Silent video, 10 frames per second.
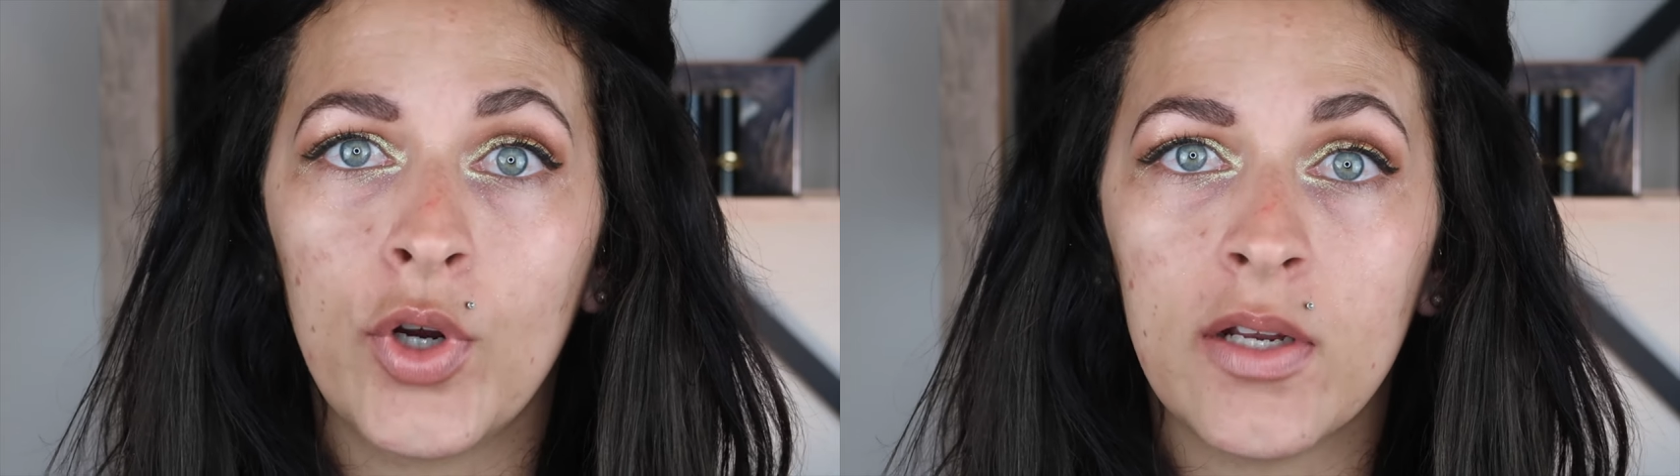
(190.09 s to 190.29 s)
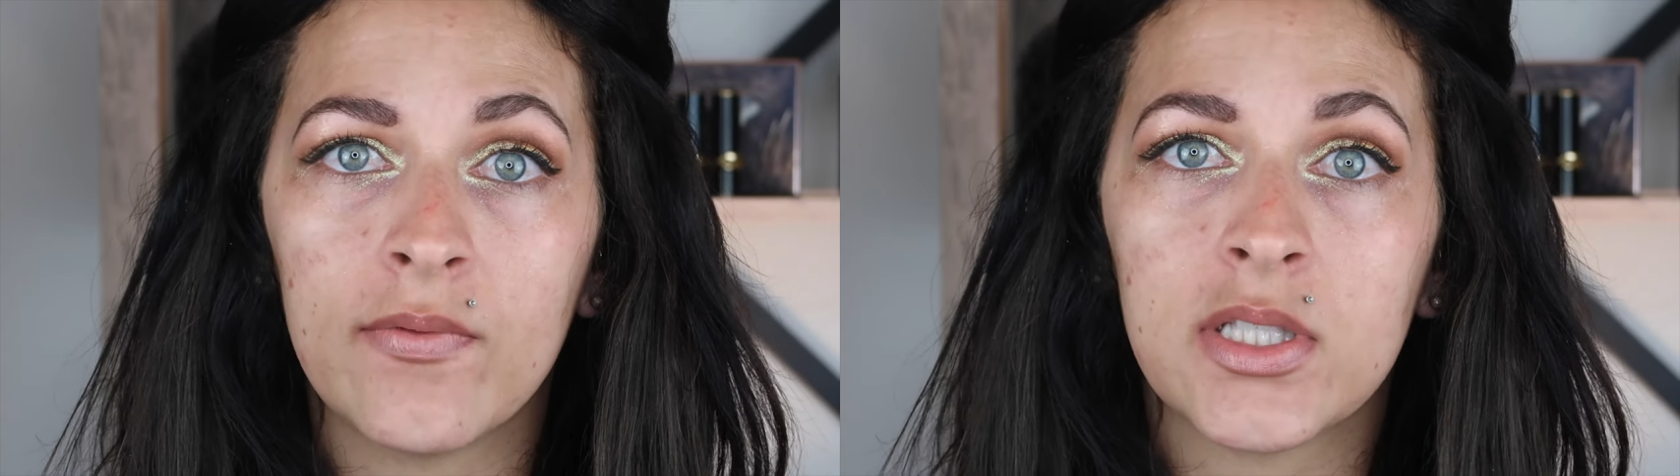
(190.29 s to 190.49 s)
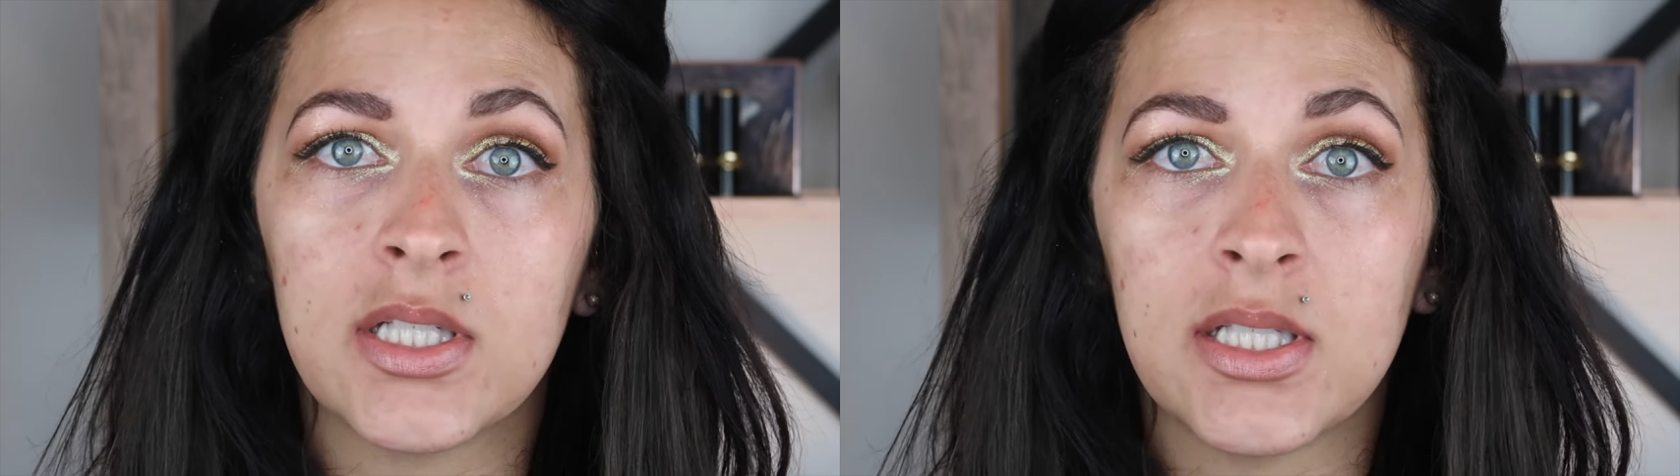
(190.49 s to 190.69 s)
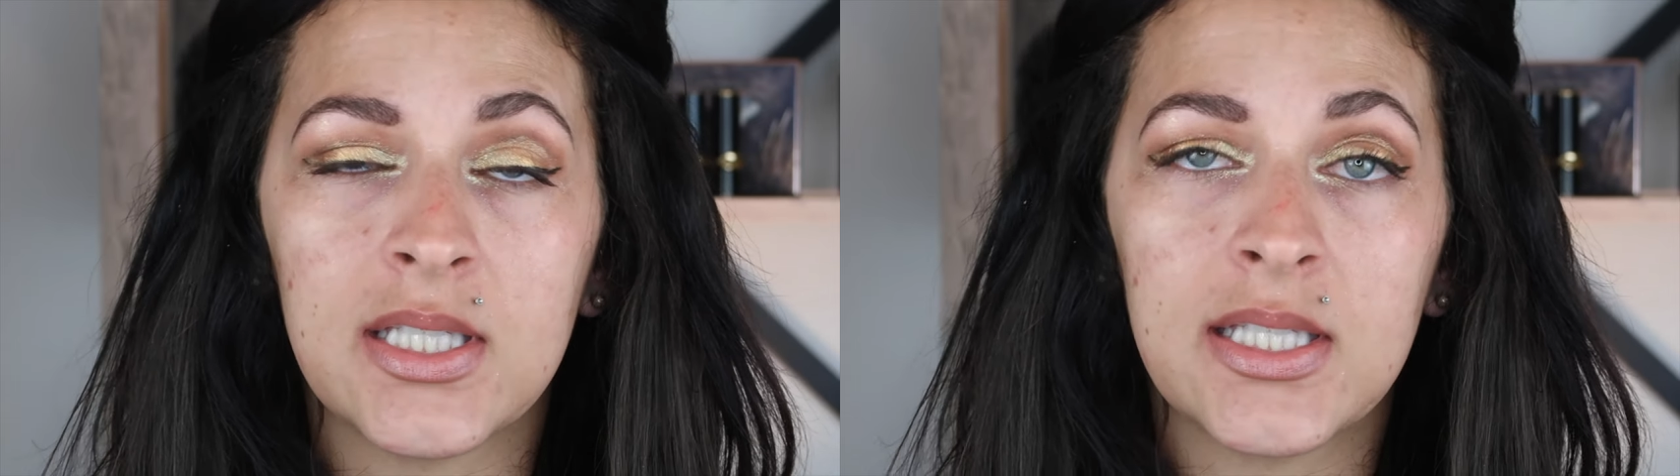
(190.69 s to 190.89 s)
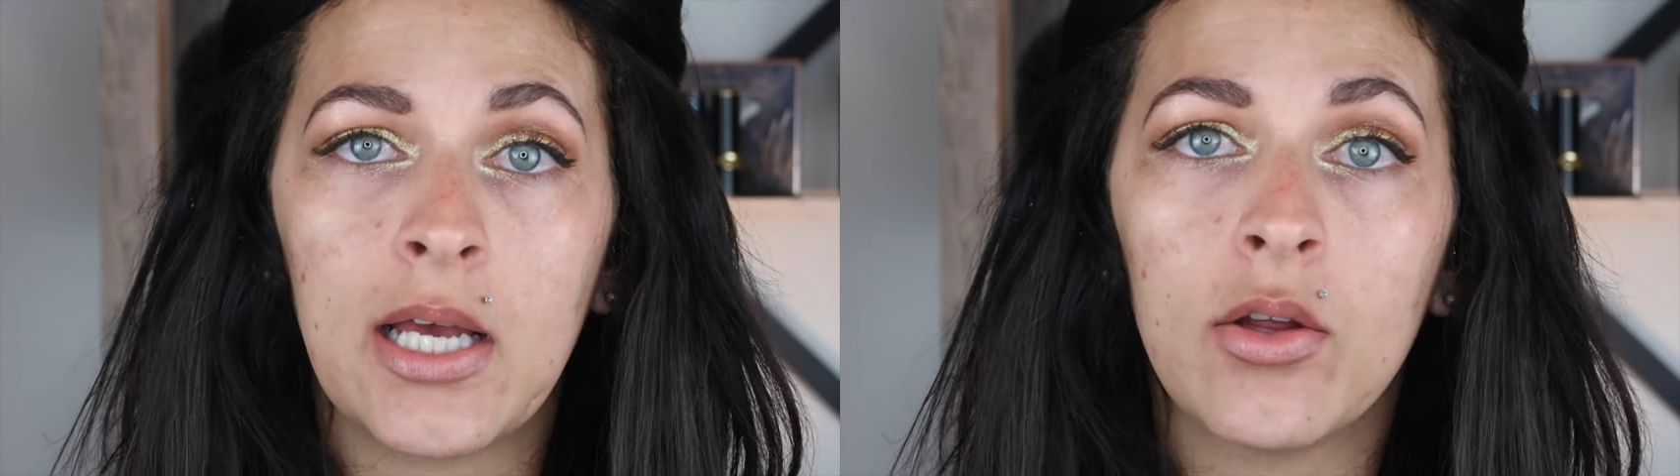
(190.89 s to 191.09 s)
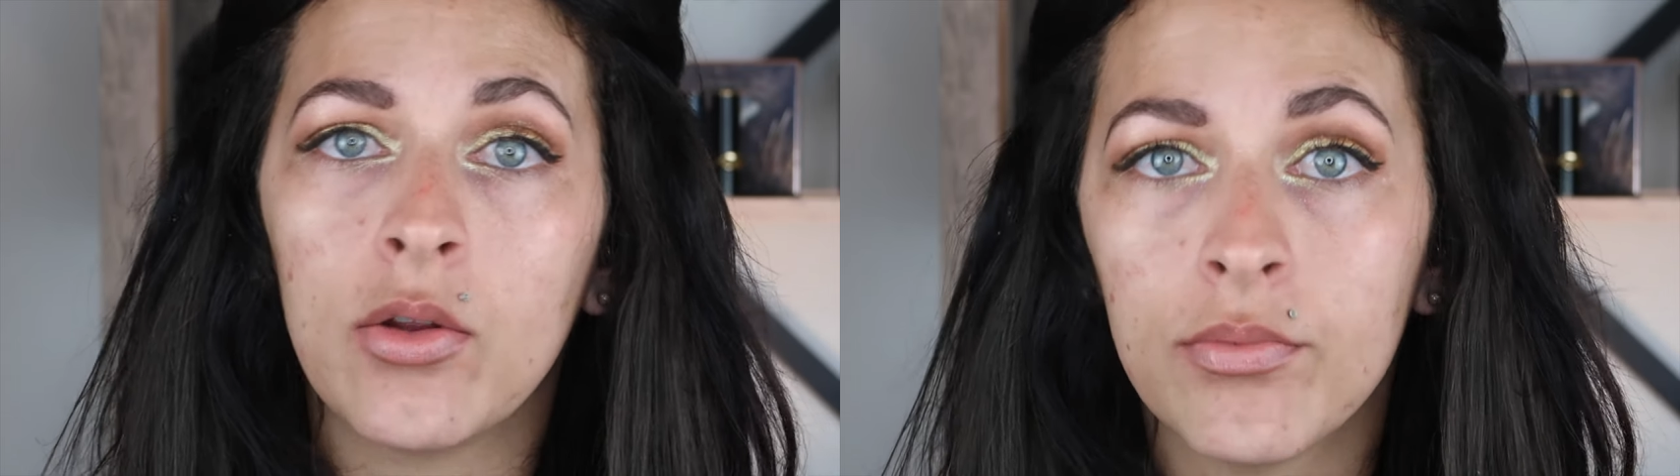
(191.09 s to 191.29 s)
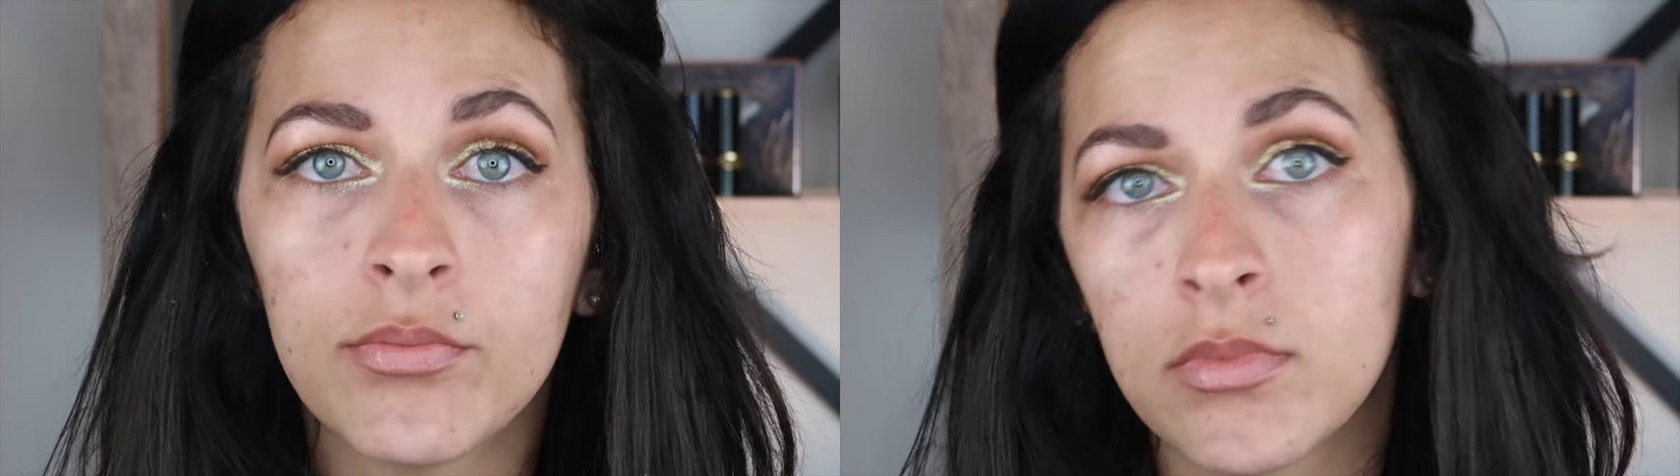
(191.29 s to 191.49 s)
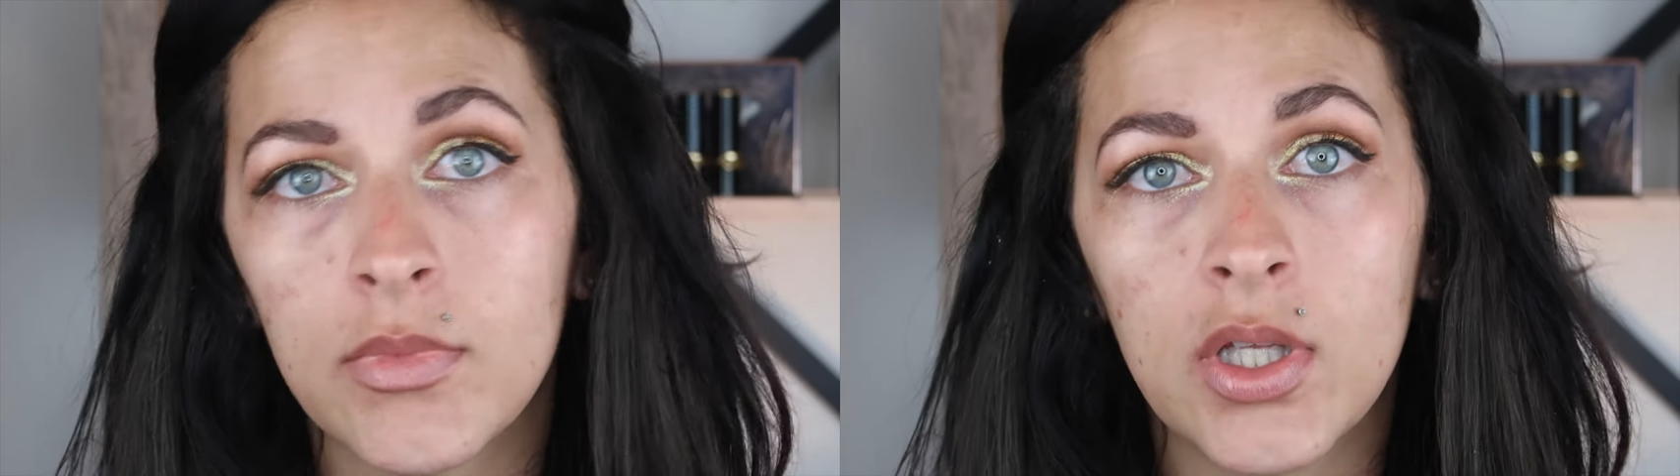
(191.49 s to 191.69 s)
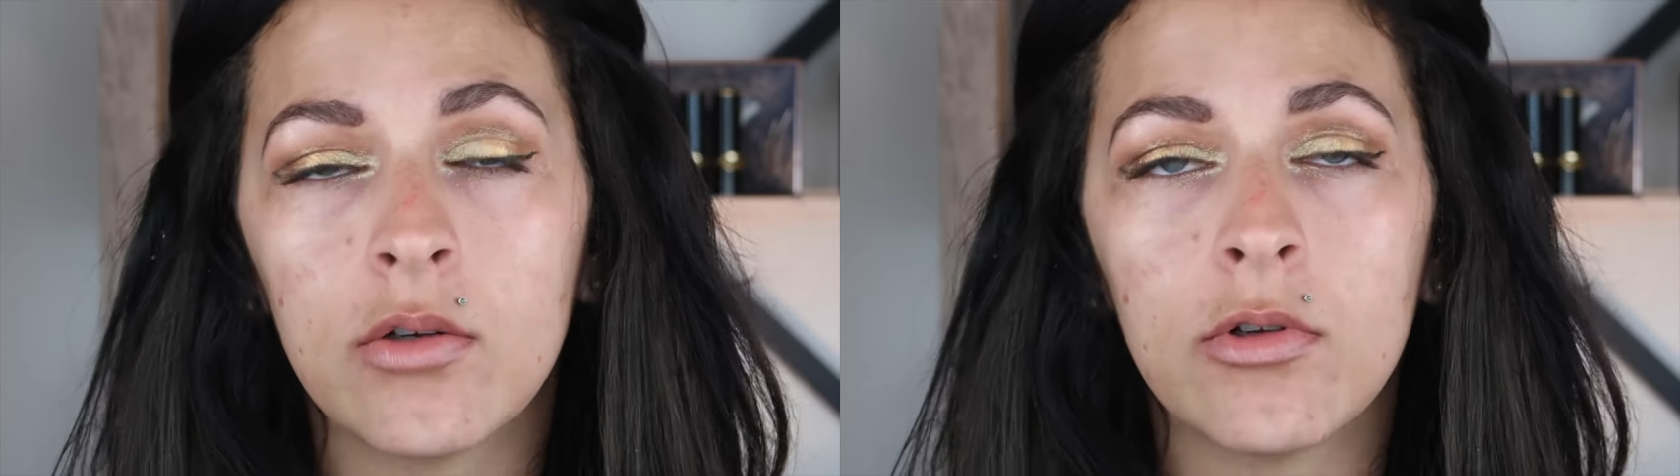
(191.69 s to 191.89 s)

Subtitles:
the whole point is to sell,